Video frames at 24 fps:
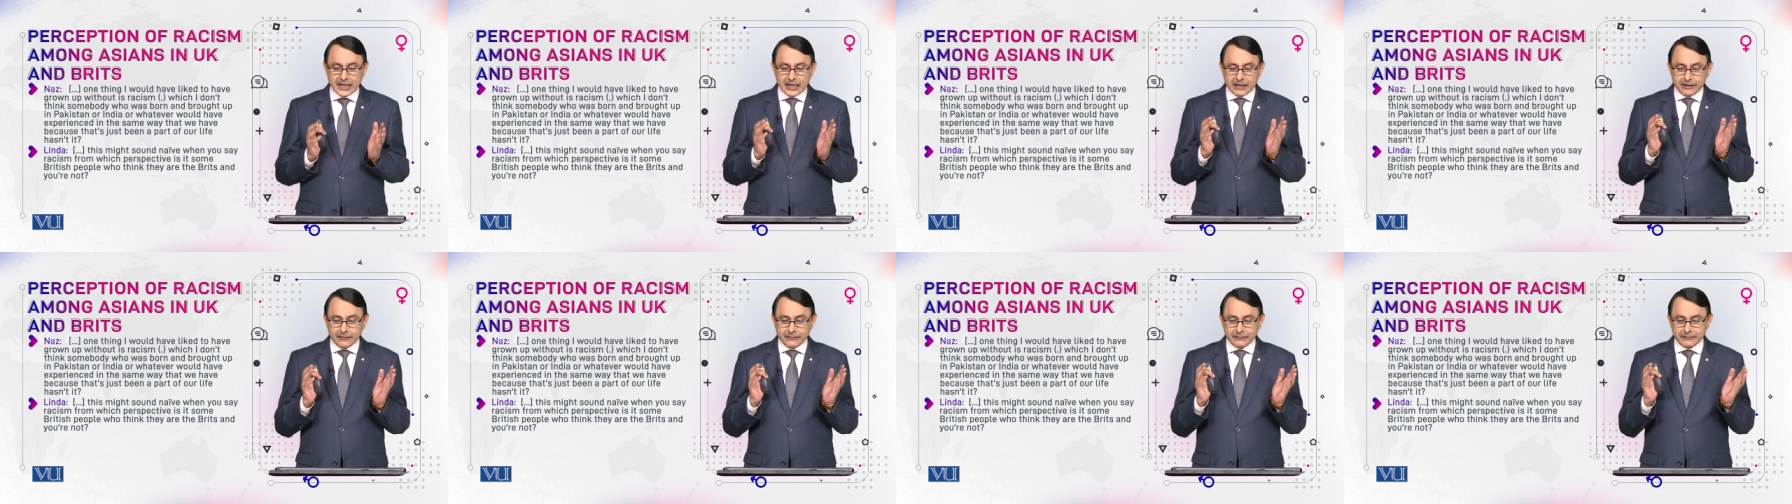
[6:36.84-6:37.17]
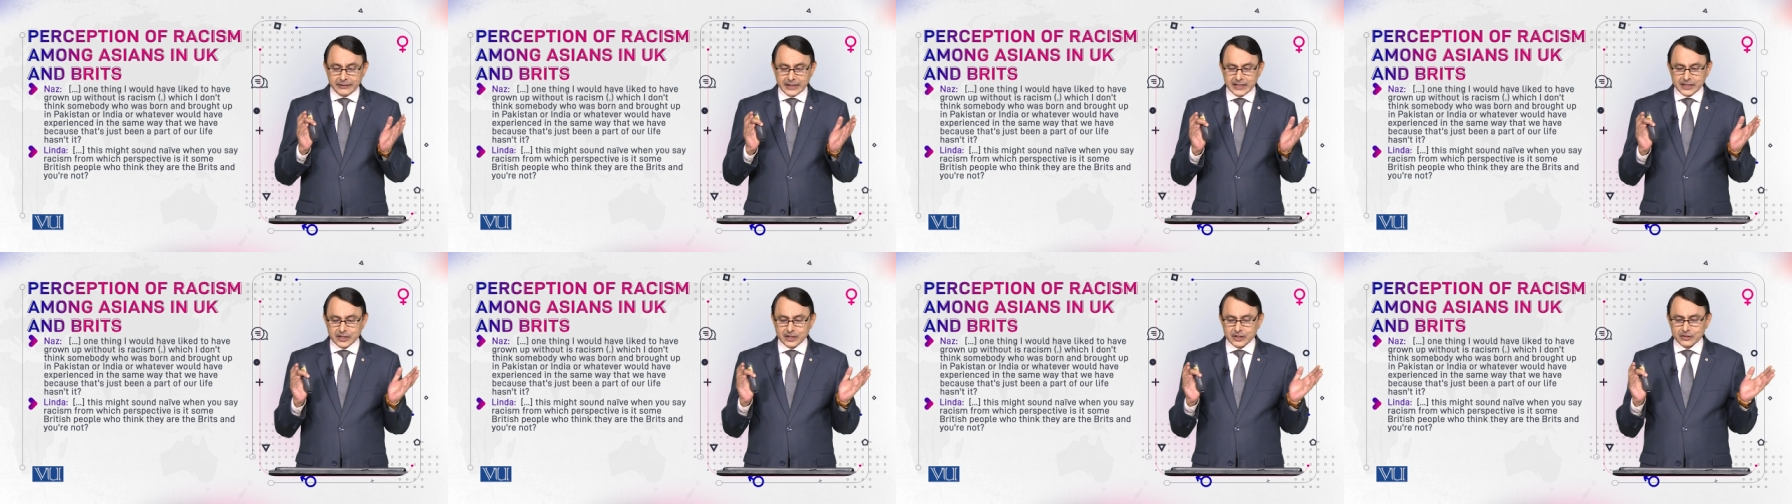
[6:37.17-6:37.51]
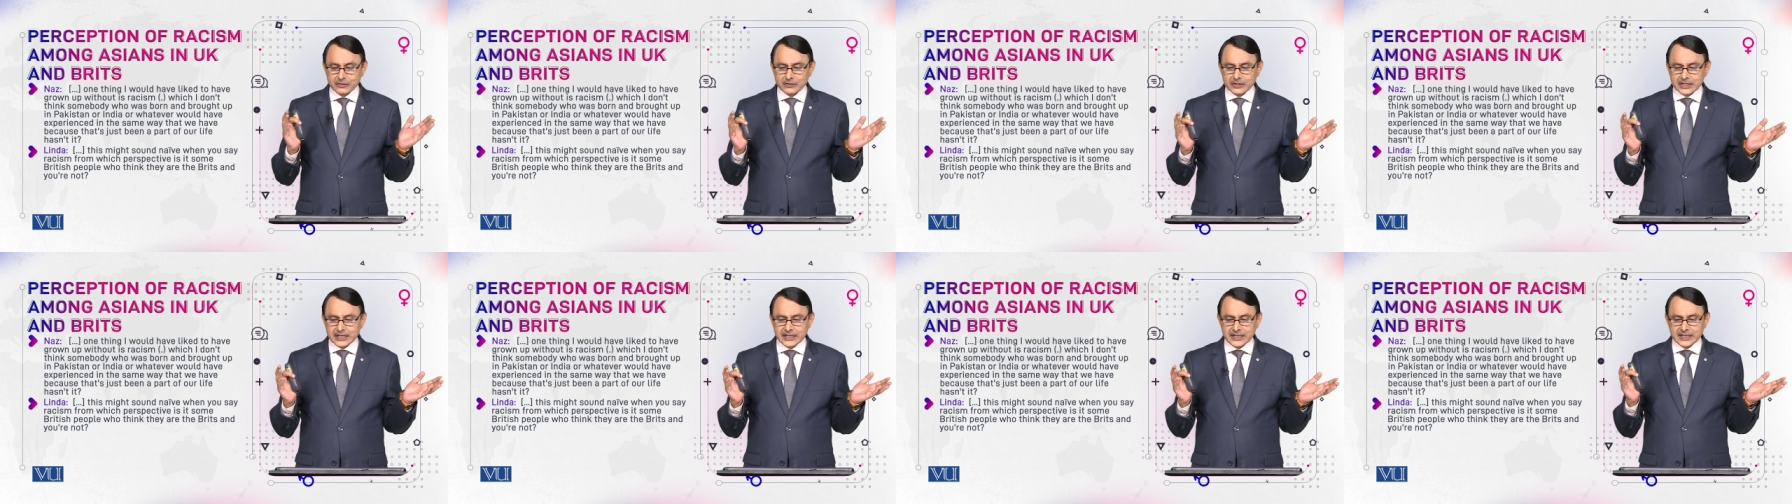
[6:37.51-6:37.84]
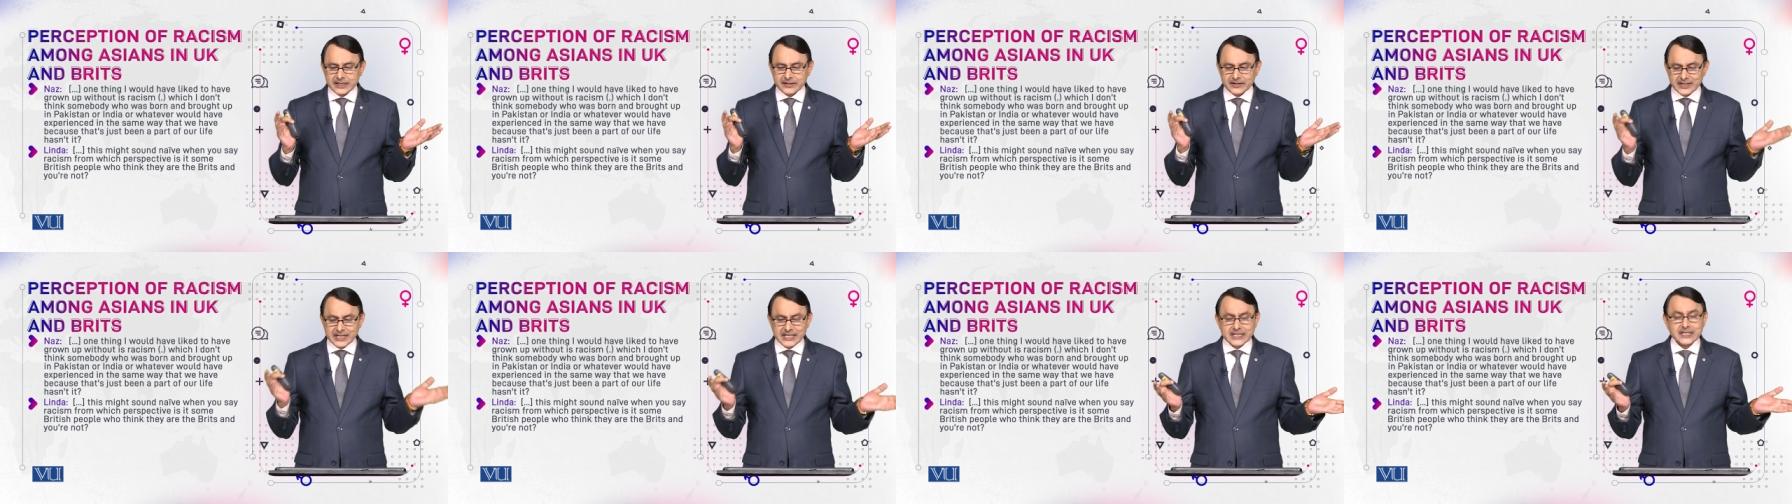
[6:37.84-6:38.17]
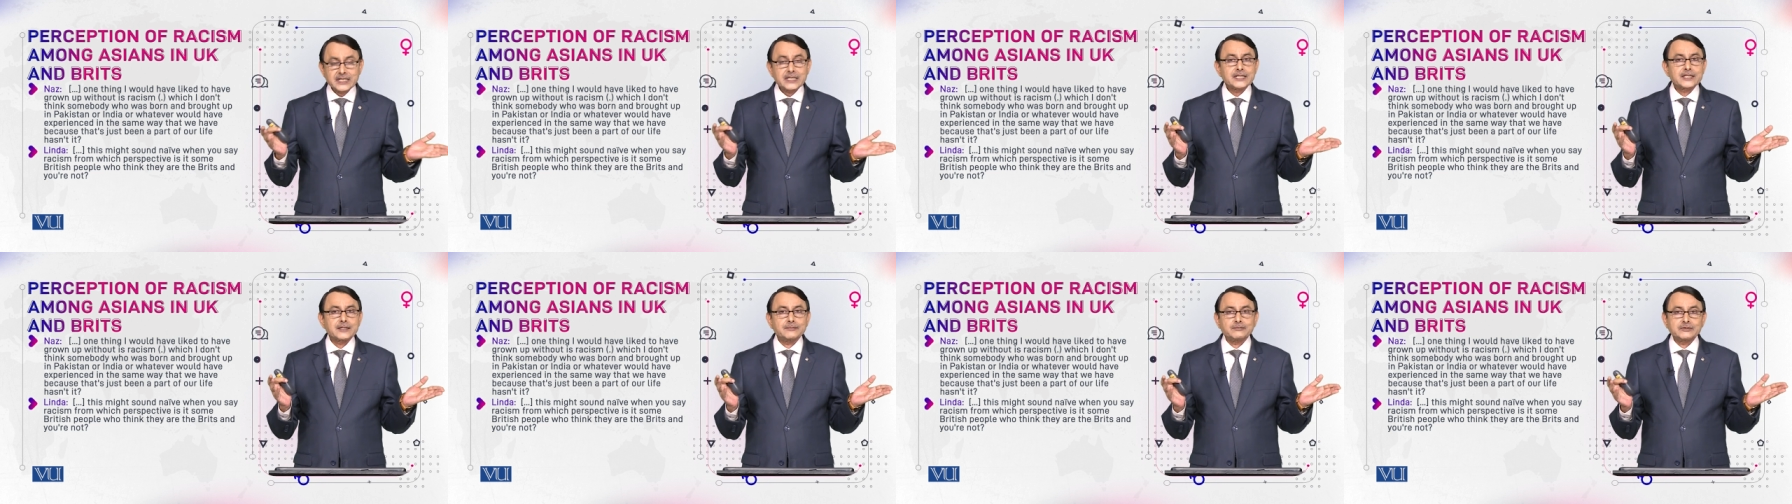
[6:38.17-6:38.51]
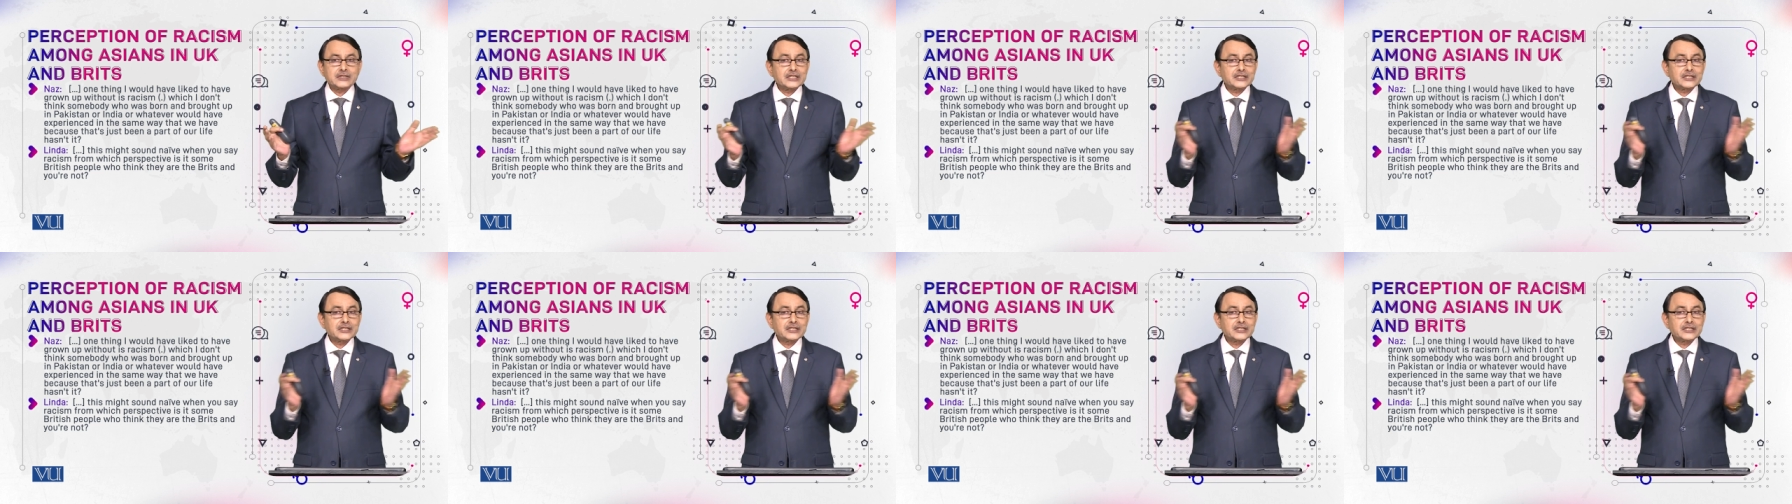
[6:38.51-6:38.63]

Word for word: When you say racism,